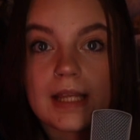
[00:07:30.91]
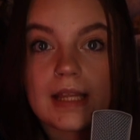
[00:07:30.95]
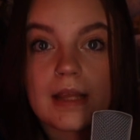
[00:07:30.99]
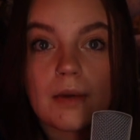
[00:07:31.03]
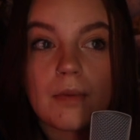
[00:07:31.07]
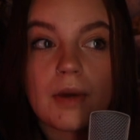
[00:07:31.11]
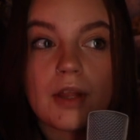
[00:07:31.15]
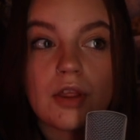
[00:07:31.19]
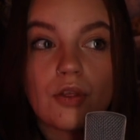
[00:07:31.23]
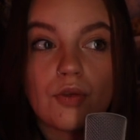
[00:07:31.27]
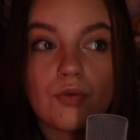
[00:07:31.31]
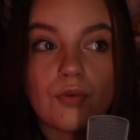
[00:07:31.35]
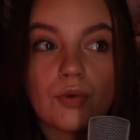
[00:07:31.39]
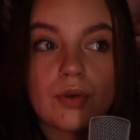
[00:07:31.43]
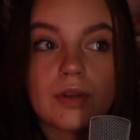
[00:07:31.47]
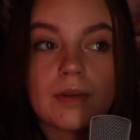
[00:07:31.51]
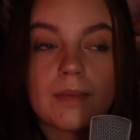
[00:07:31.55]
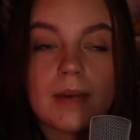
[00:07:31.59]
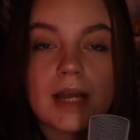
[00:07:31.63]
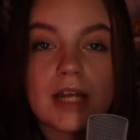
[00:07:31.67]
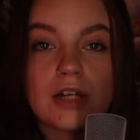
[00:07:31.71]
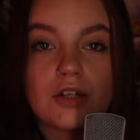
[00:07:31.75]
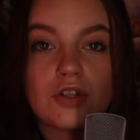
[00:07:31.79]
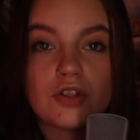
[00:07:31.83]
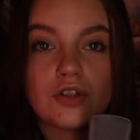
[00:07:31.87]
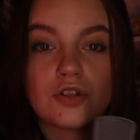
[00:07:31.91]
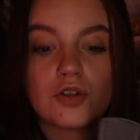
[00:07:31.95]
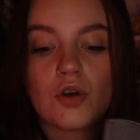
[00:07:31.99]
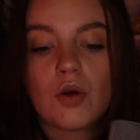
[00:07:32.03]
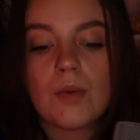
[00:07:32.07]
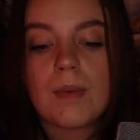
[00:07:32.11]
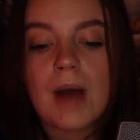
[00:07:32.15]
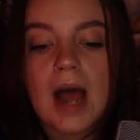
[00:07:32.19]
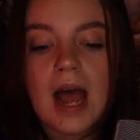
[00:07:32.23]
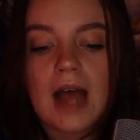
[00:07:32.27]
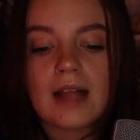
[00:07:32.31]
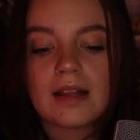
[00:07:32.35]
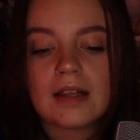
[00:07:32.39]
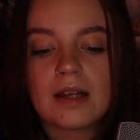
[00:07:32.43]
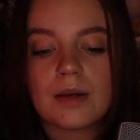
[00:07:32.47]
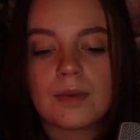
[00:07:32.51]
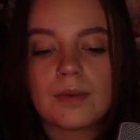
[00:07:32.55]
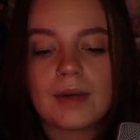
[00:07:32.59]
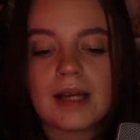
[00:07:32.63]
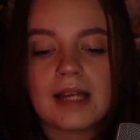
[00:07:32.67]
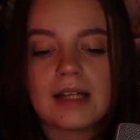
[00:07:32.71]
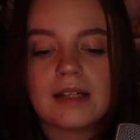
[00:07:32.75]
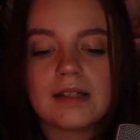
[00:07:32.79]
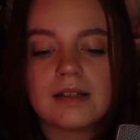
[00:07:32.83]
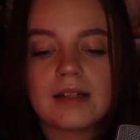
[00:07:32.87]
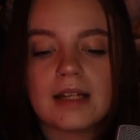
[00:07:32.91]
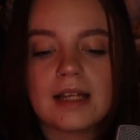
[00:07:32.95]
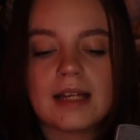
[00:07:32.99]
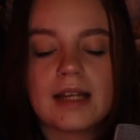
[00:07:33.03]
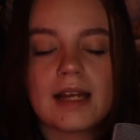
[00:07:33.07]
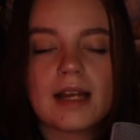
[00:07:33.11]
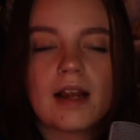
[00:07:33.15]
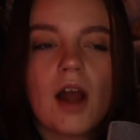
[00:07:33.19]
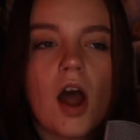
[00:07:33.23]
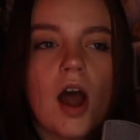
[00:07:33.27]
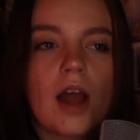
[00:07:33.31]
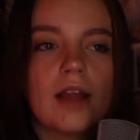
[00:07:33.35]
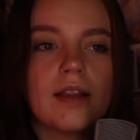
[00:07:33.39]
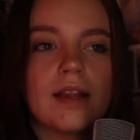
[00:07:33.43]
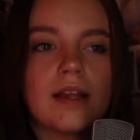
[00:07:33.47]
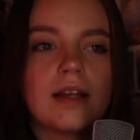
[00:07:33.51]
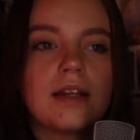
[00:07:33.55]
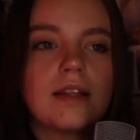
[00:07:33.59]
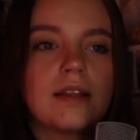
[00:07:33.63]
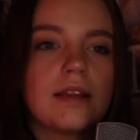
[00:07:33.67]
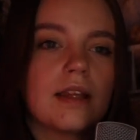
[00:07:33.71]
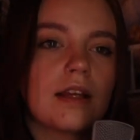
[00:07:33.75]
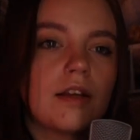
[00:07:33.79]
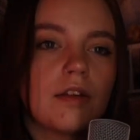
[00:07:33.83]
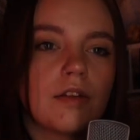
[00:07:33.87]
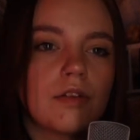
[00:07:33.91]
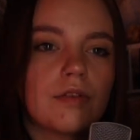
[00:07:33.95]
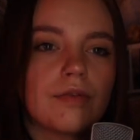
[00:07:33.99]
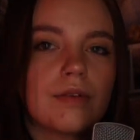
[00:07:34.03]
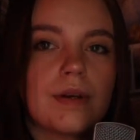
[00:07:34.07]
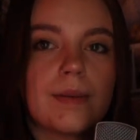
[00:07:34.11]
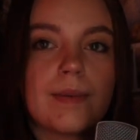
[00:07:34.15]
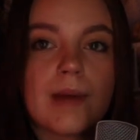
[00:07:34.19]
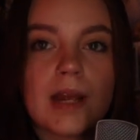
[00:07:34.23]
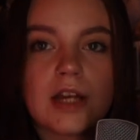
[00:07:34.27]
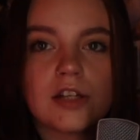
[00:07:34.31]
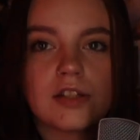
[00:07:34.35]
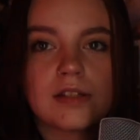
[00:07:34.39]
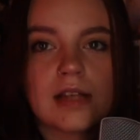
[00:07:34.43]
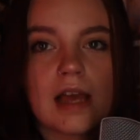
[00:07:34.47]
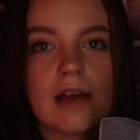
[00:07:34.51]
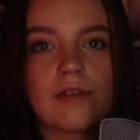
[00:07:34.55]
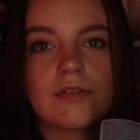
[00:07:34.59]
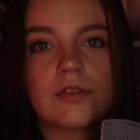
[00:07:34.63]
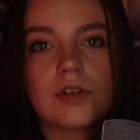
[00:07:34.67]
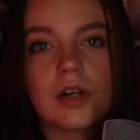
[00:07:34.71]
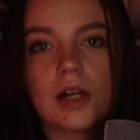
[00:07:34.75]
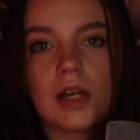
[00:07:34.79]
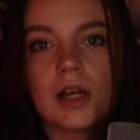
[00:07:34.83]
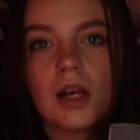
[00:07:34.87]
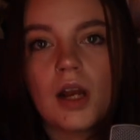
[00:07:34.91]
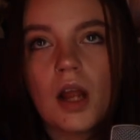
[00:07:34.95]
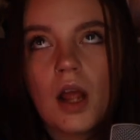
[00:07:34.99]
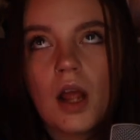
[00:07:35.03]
They went through the page so bad that it like highlighted like 3 pages after it,